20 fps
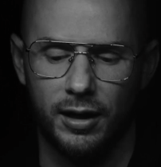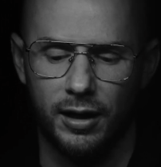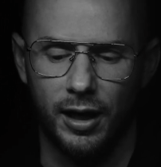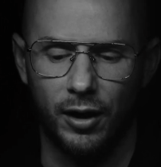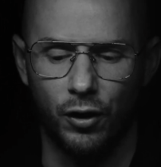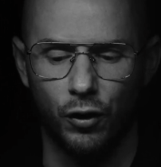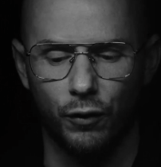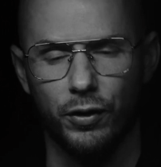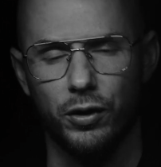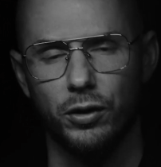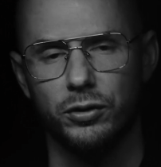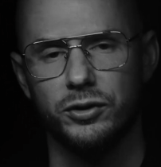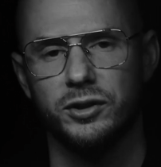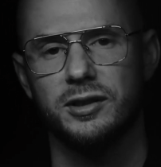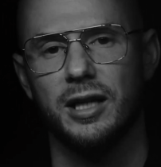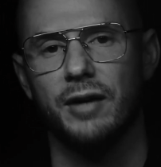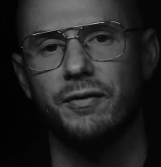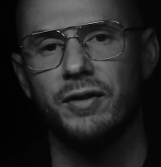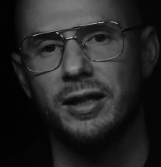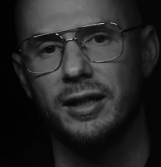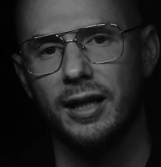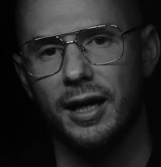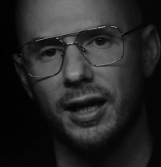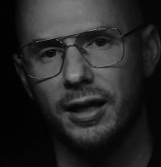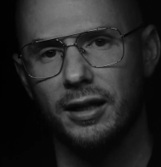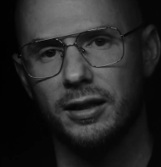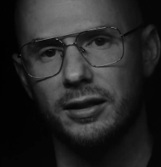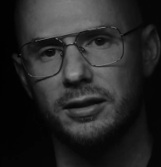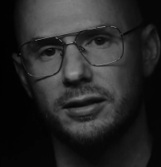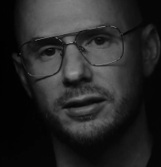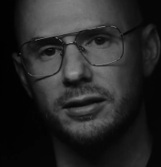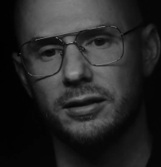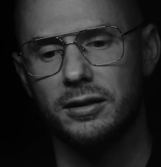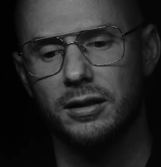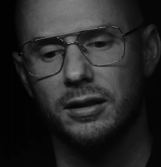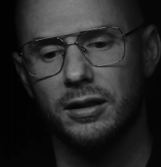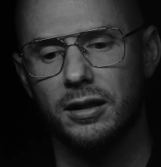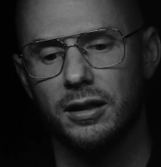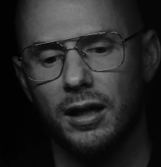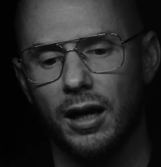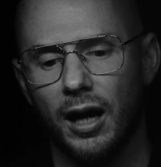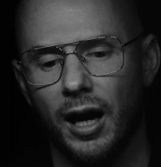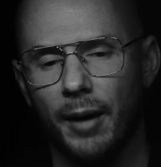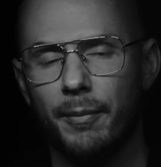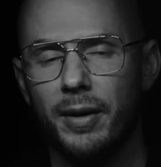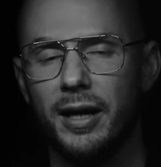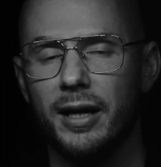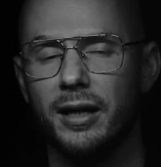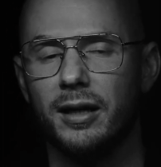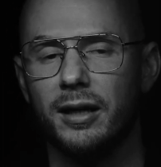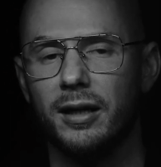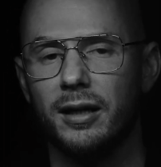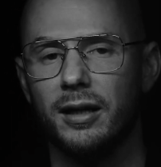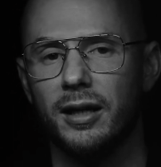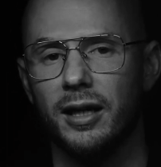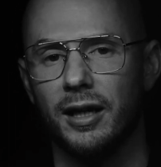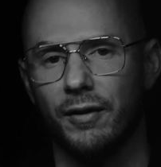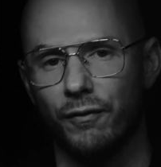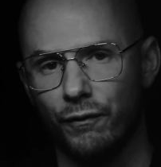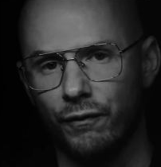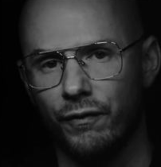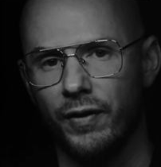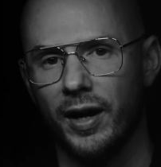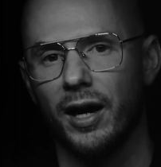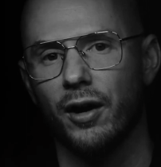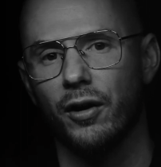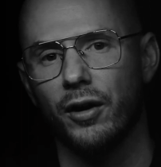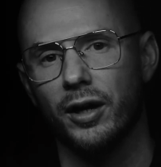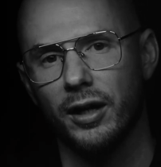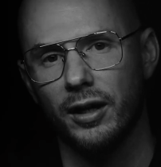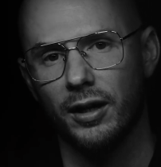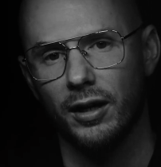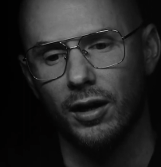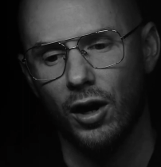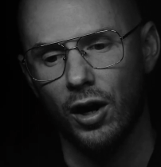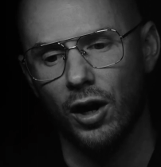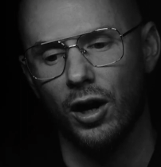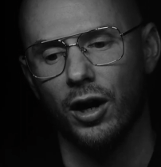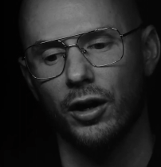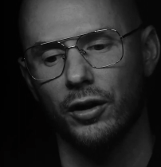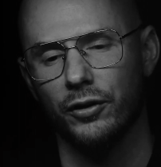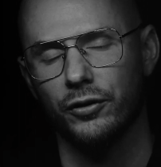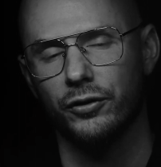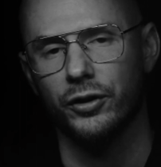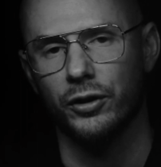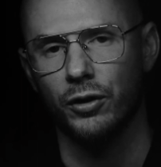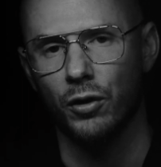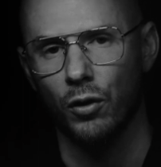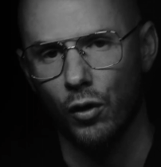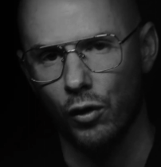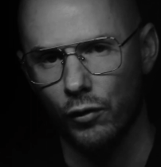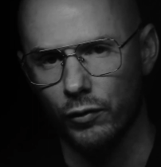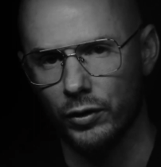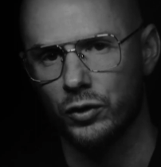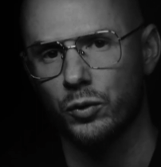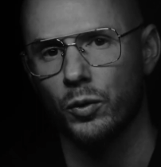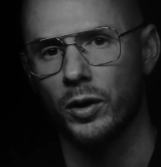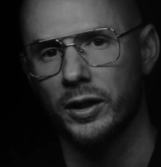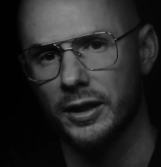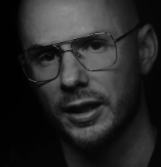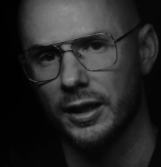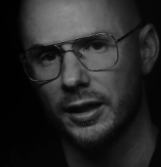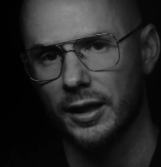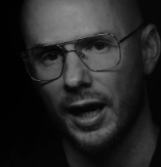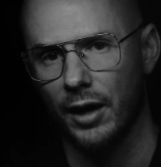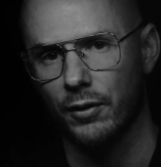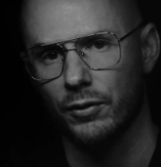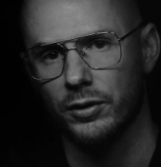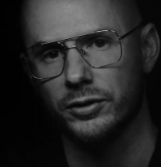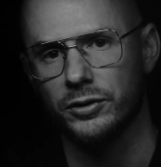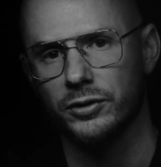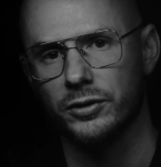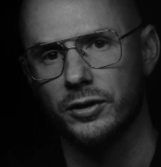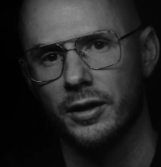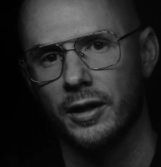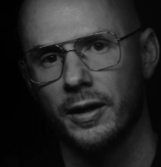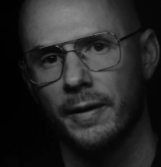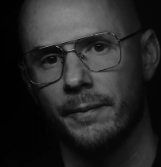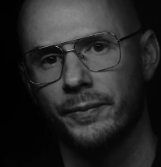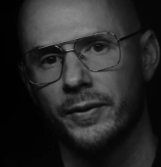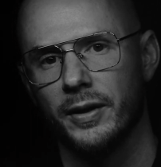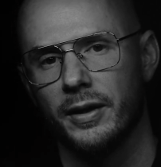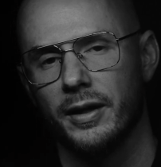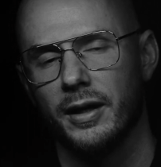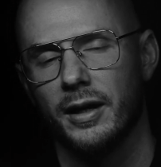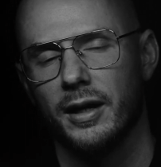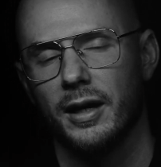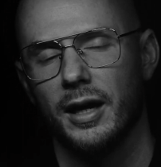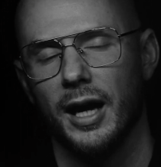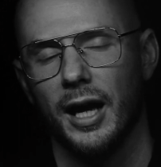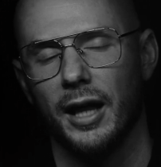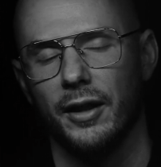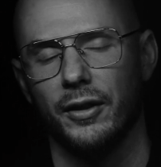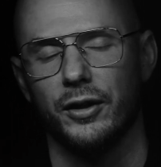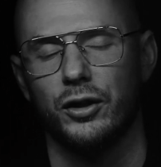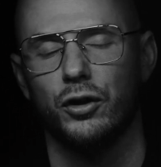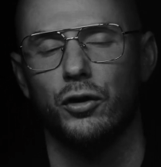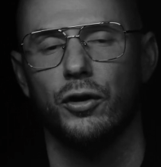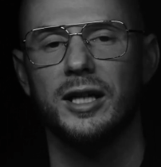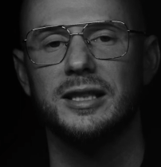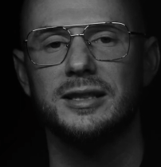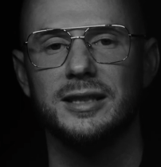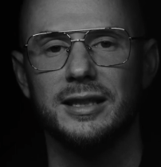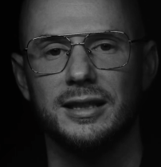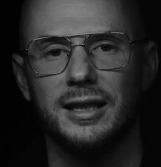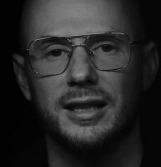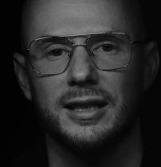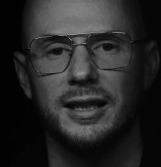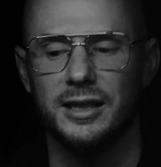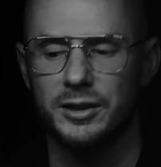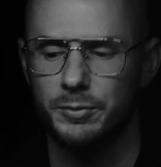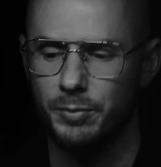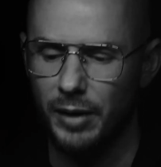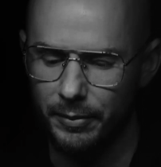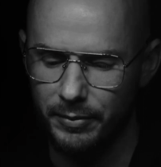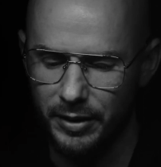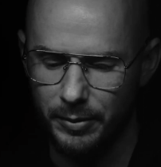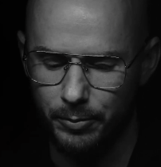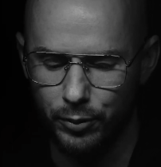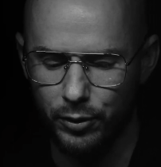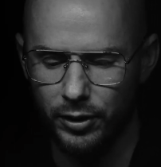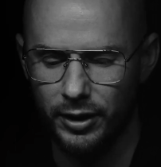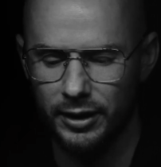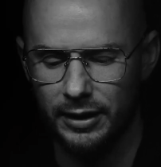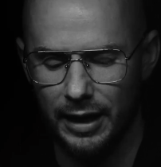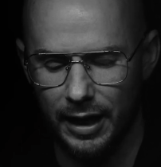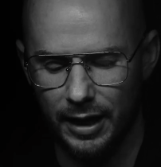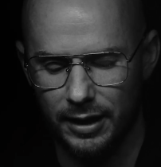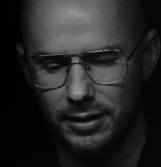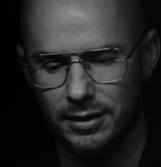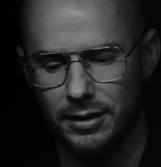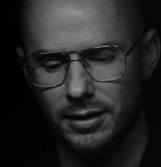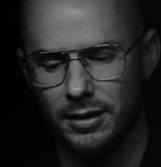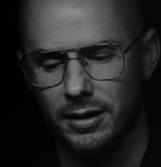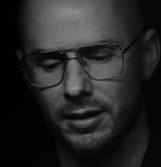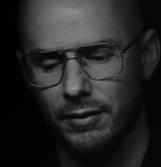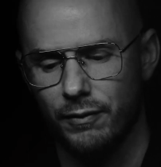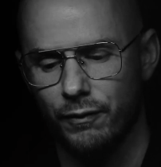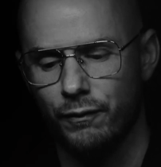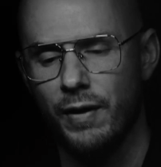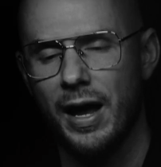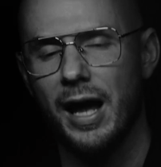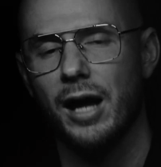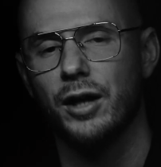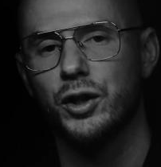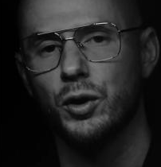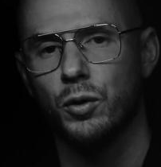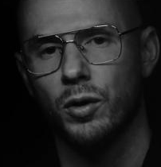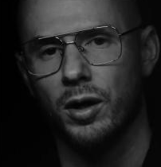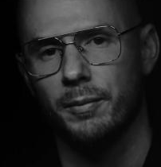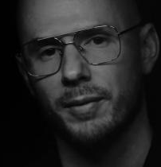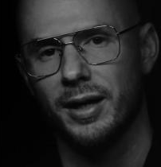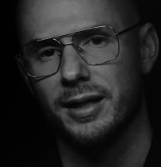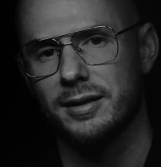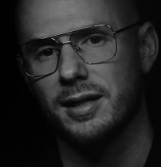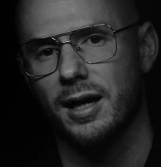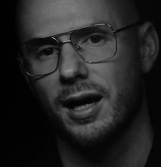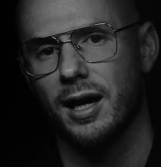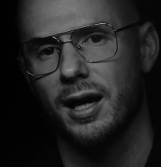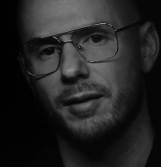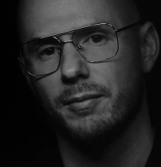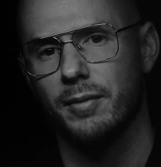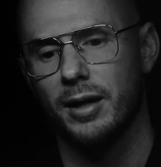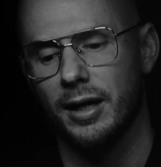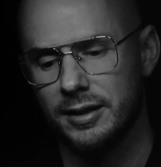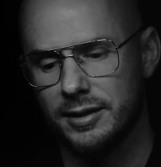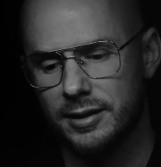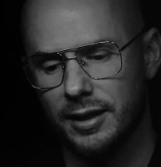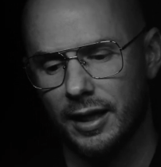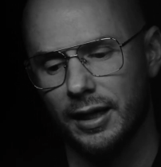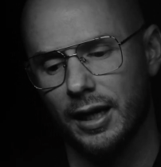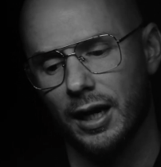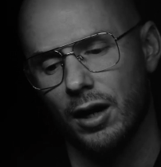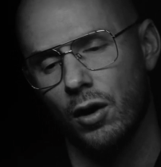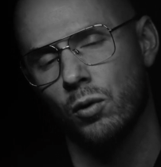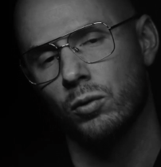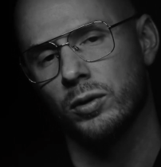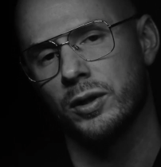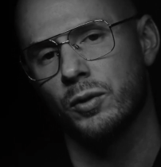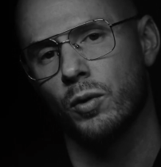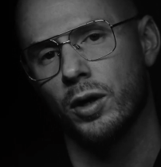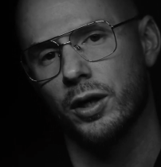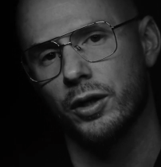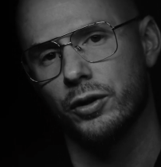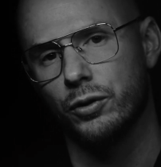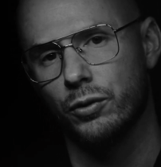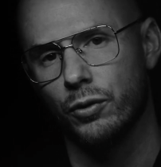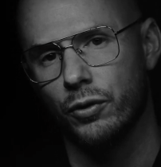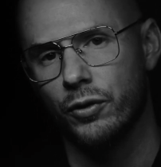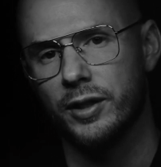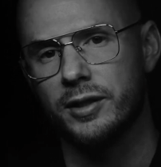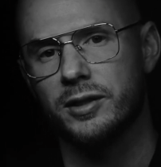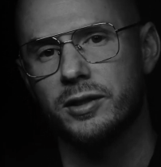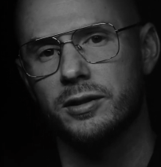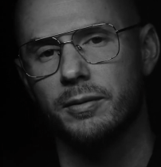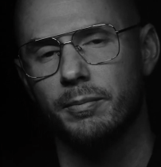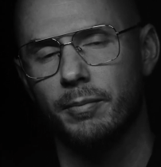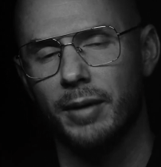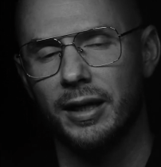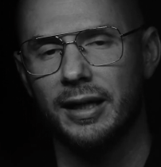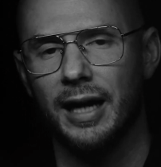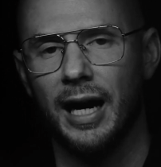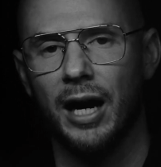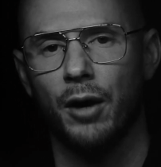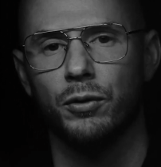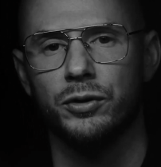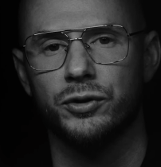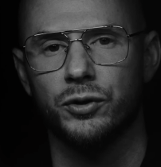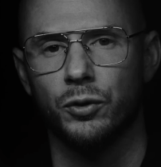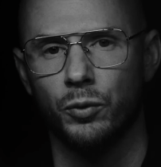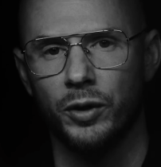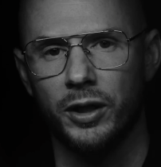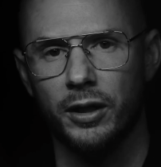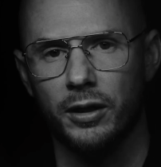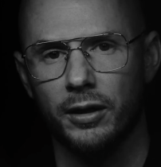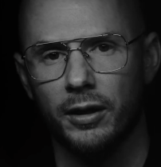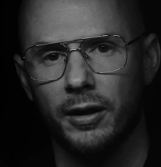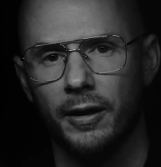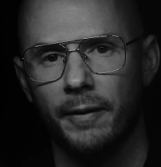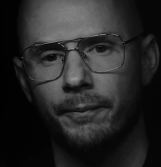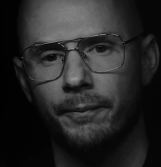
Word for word: And over those 7 days, I make it very hard to go over 28 hours. And the crazy thing is by me putting that value on my time and saying I only want to do this many hours a week,